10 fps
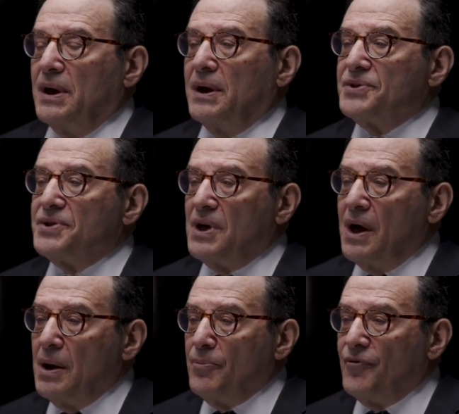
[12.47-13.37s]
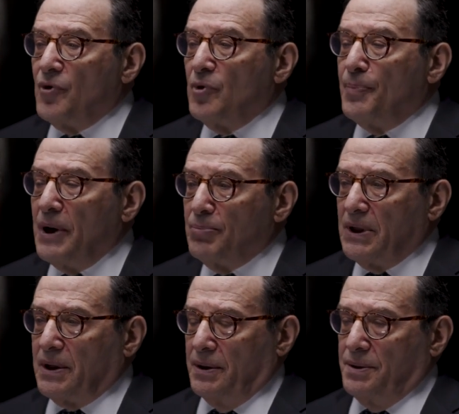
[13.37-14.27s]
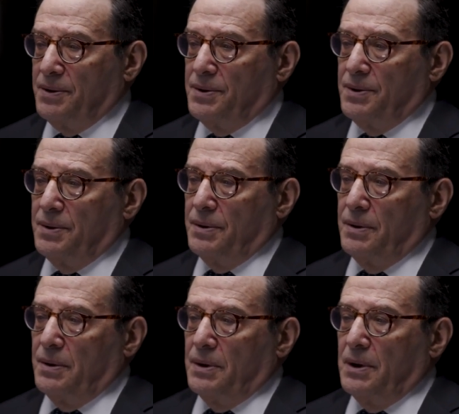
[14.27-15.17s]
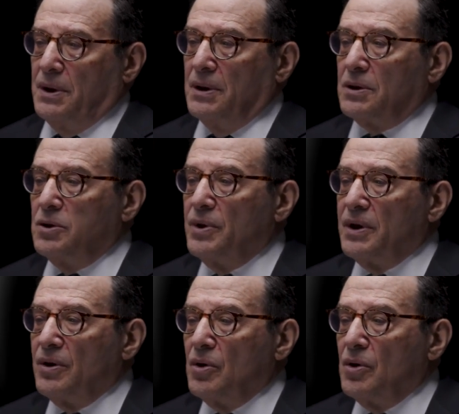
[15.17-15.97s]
it's time for Republicans, including